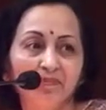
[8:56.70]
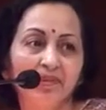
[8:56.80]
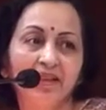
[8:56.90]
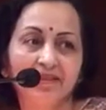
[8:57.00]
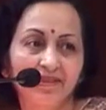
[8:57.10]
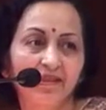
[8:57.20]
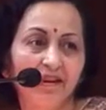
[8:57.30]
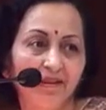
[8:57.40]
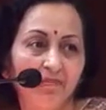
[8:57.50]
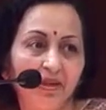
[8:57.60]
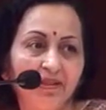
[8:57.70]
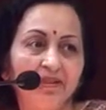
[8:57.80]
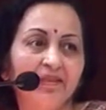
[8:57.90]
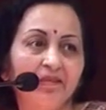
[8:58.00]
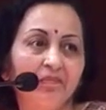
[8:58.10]
Next slide,
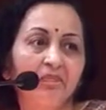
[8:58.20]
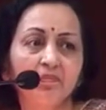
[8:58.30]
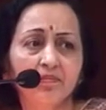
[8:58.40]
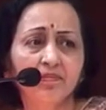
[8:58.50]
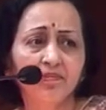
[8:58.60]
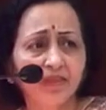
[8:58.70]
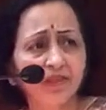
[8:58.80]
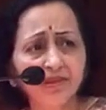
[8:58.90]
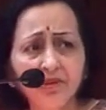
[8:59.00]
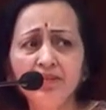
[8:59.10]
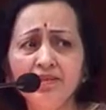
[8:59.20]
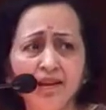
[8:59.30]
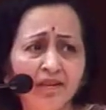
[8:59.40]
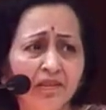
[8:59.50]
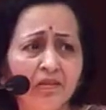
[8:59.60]
please. So I
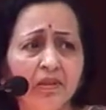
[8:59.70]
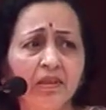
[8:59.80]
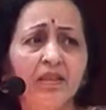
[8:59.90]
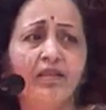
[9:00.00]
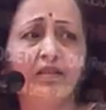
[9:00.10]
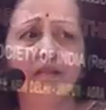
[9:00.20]
started work at